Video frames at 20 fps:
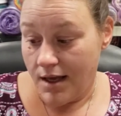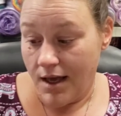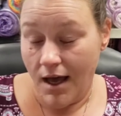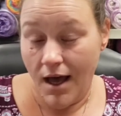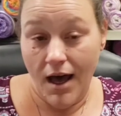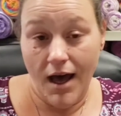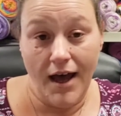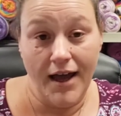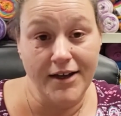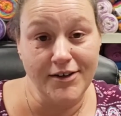
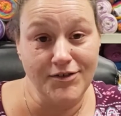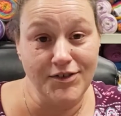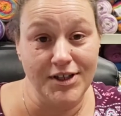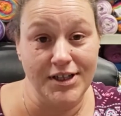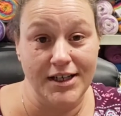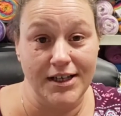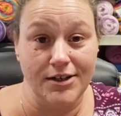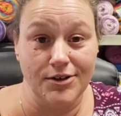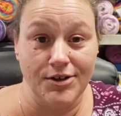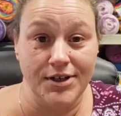I have the
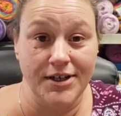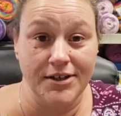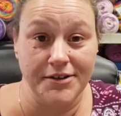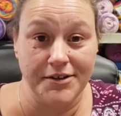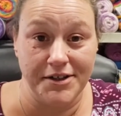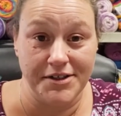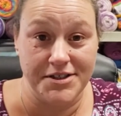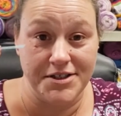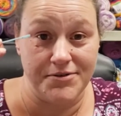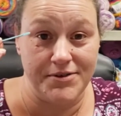needle here
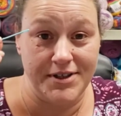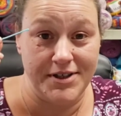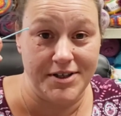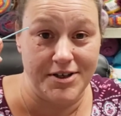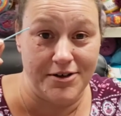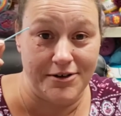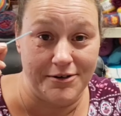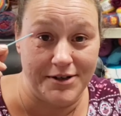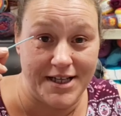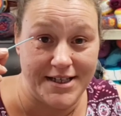to do it,
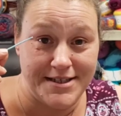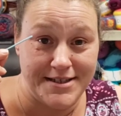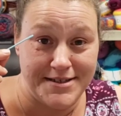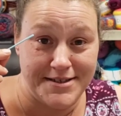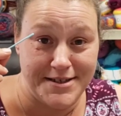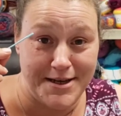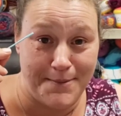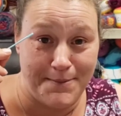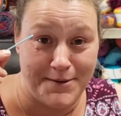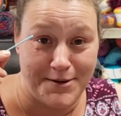though. That's a
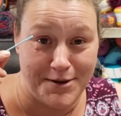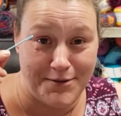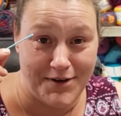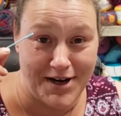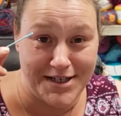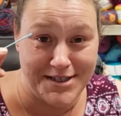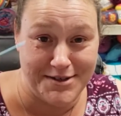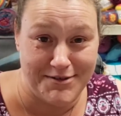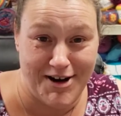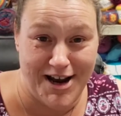step in the right
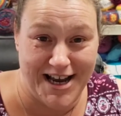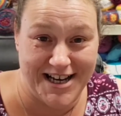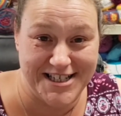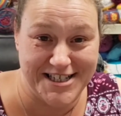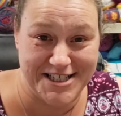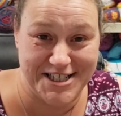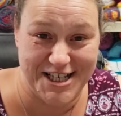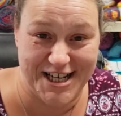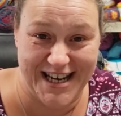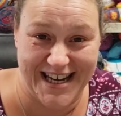direction.